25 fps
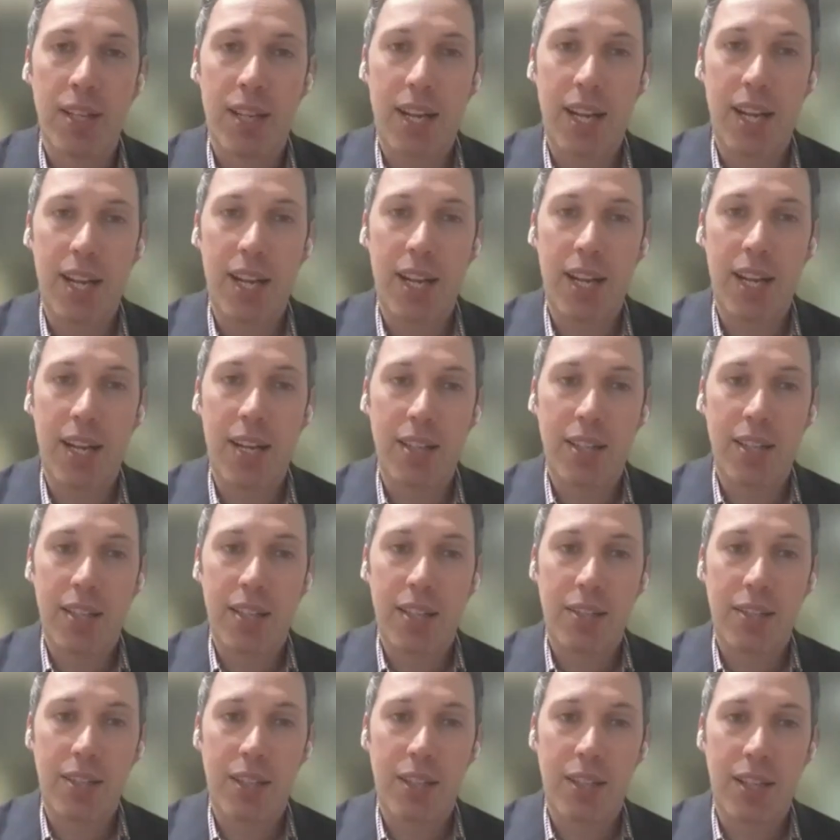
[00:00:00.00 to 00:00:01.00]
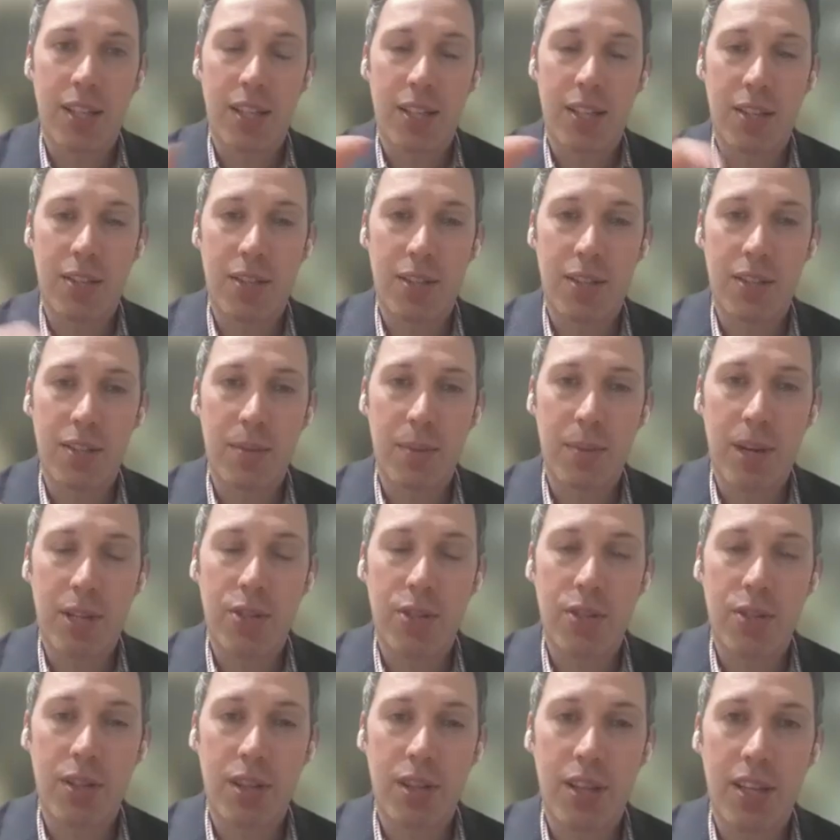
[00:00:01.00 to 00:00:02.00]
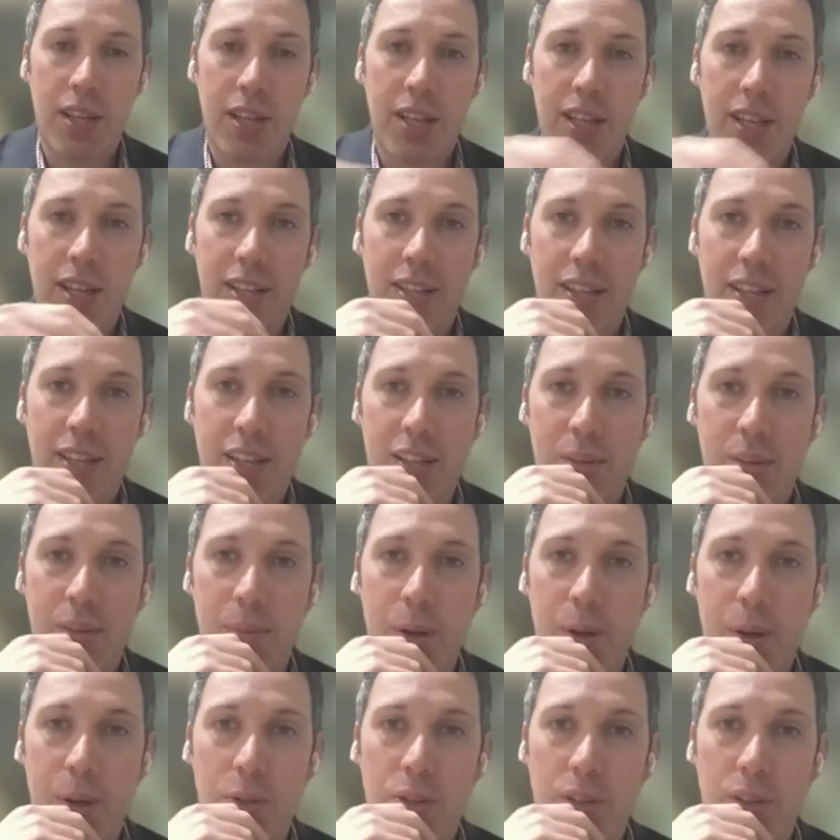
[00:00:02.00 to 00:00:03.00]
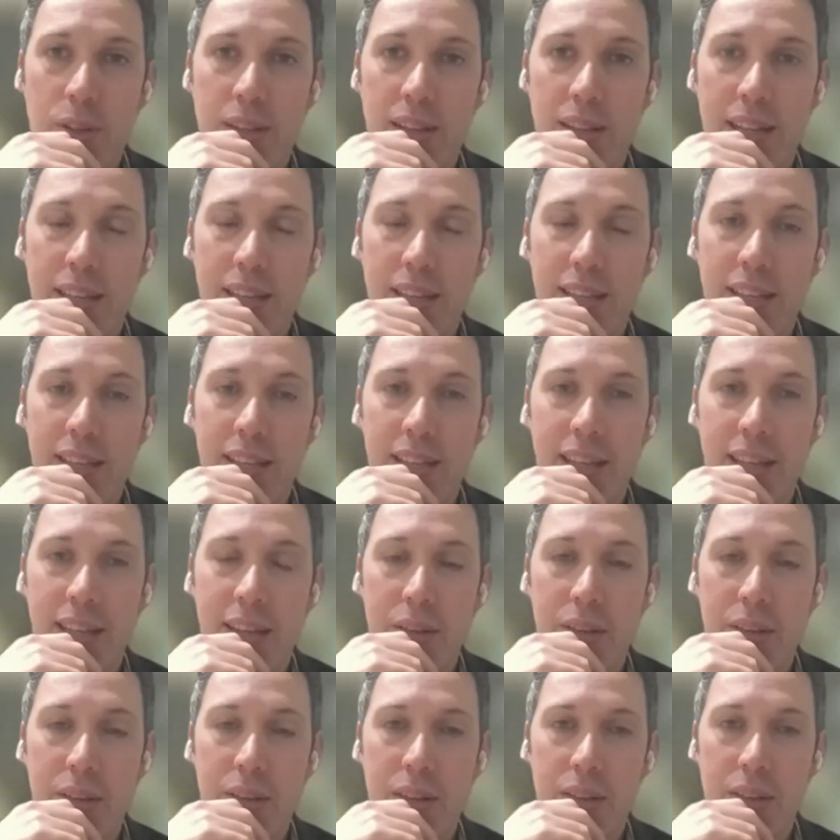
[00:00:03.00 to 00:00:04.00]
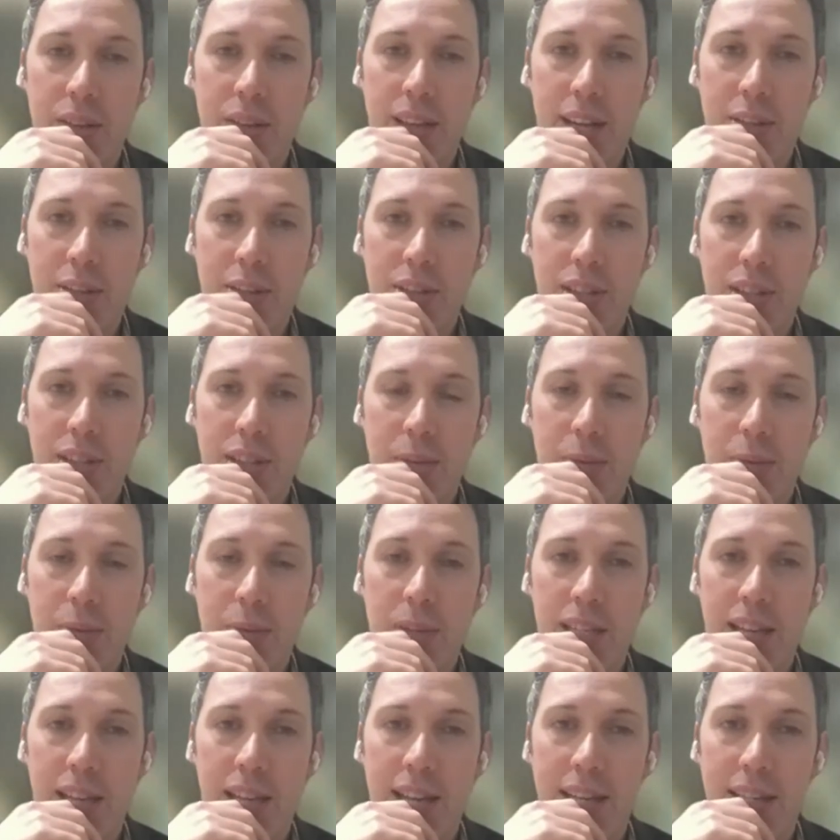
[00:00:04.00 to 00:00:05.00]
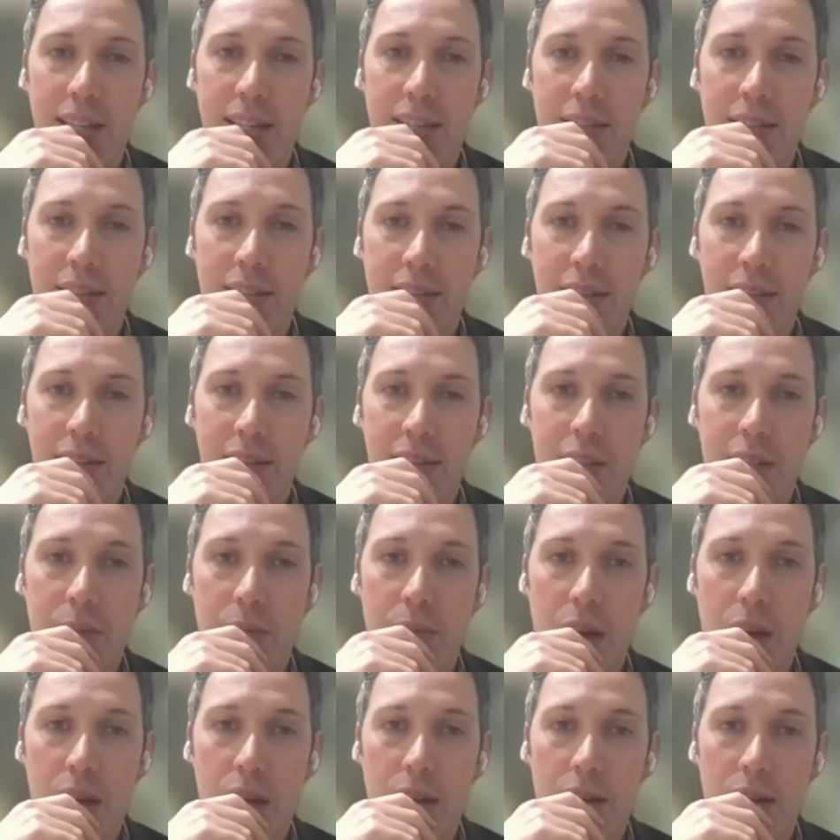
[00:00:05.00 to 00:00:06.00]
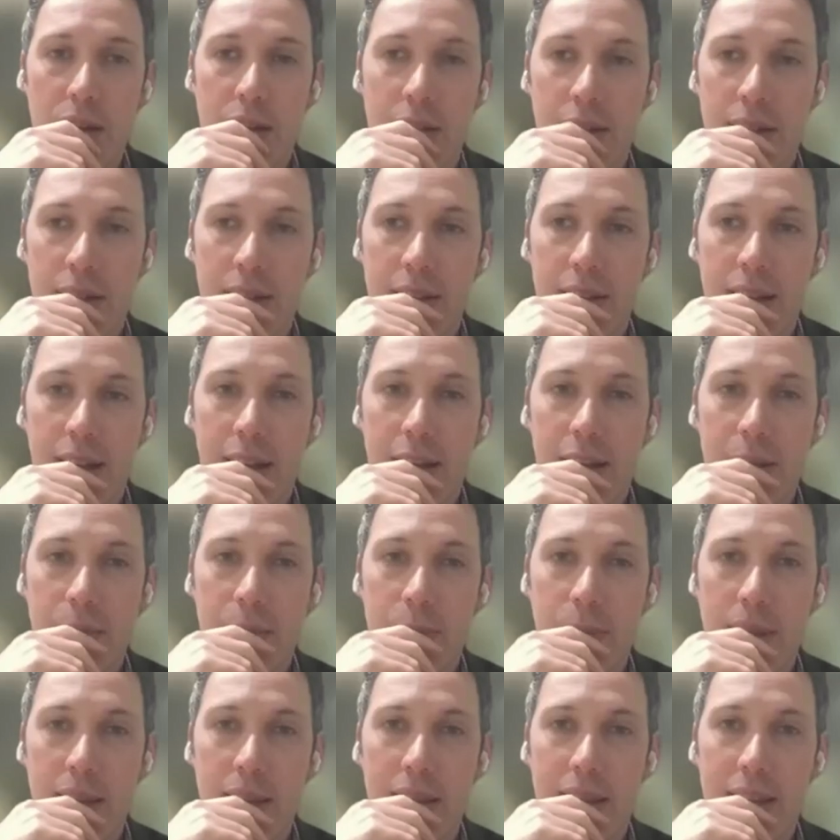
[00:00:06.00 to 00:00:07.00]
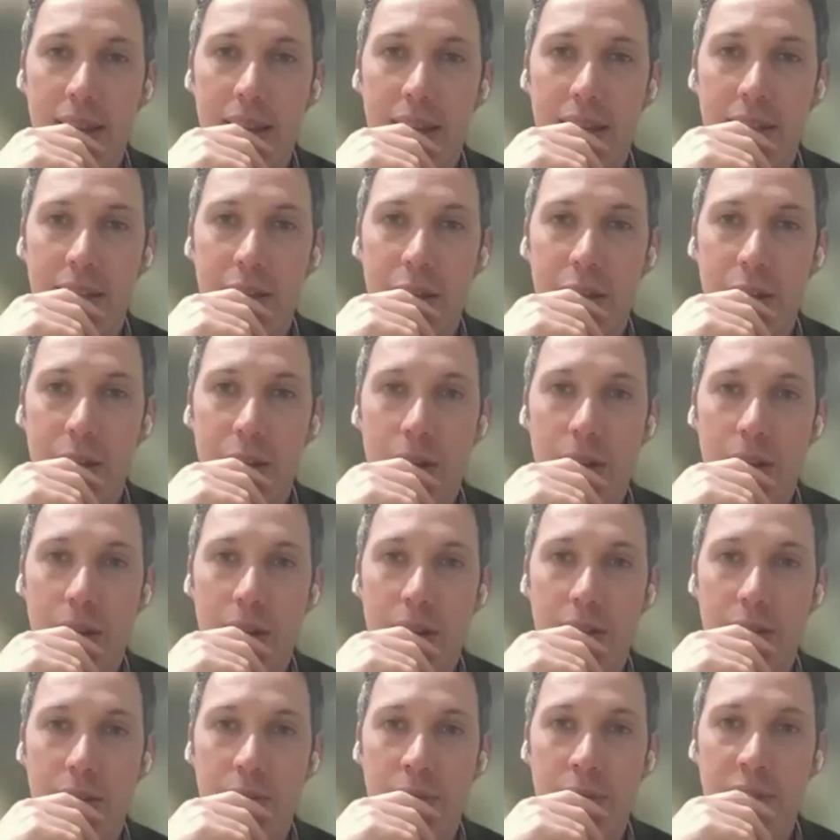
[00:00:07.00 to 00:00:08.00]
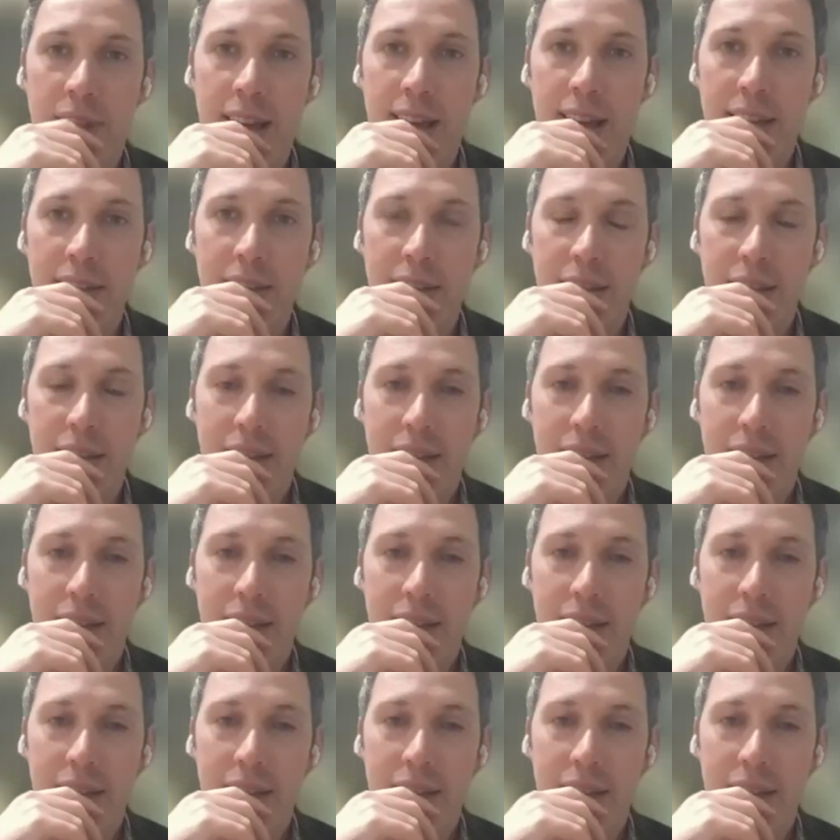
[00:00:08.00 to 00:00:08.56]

uh, to, to to measure uh, the the motion, and then they they actually they realize that they're wrong um, and that the Earth isn't flat,